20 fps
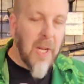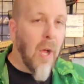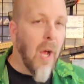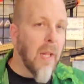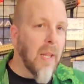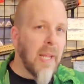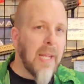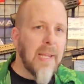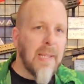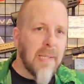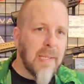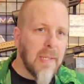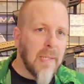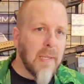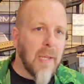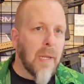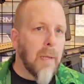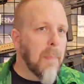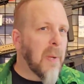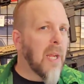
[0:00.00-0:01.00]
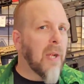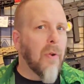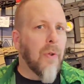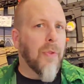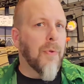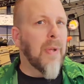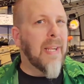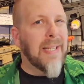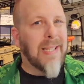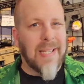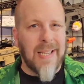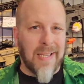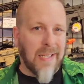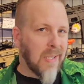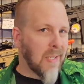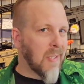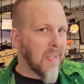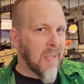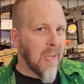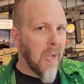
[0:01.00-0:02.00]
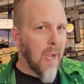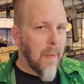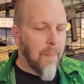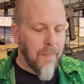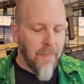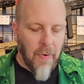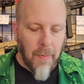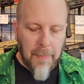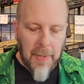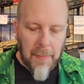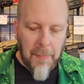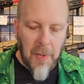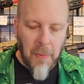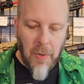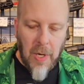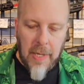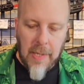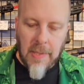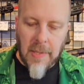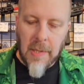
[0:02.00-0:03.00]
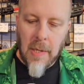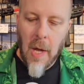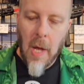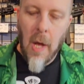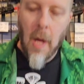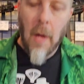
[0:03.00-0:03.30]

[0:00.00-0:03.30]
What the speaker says: but not least is going to be your 3.6s and up for BB weights.